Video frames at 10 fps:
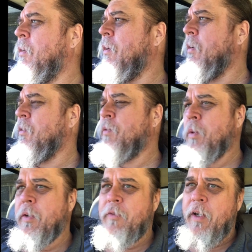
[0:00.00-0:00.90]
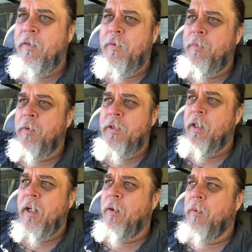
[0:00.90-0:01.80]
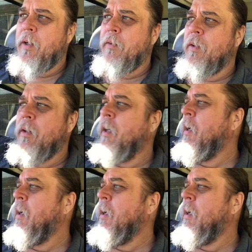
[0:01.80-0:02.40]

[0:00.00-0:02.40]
or 25% out, whatever.